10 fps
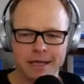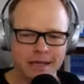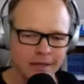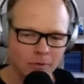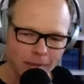Uh,
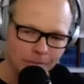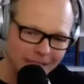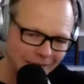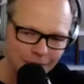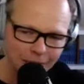you know, I'm
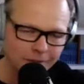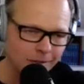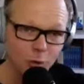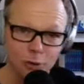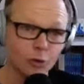leaving to
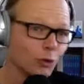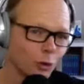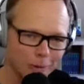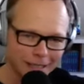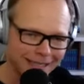go to
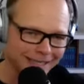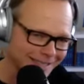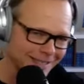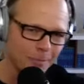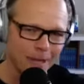Google
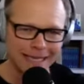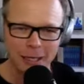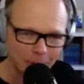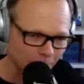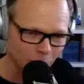because I'm not
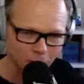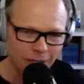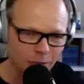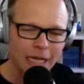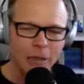getting paid. Were
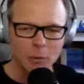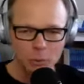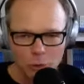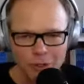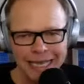you like,
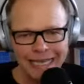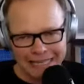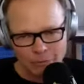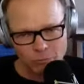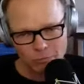were you
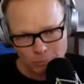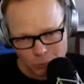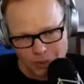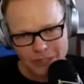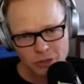getting
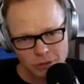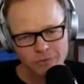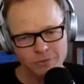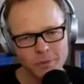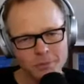pressure
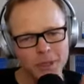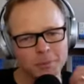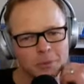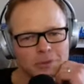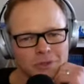from
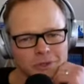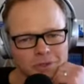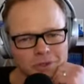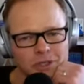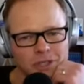people to
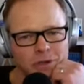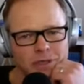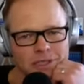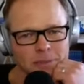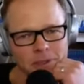start
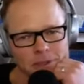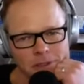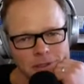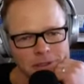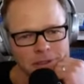sharing some of
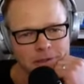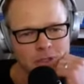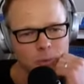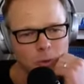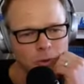the the
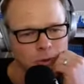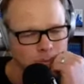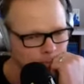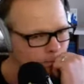spoils?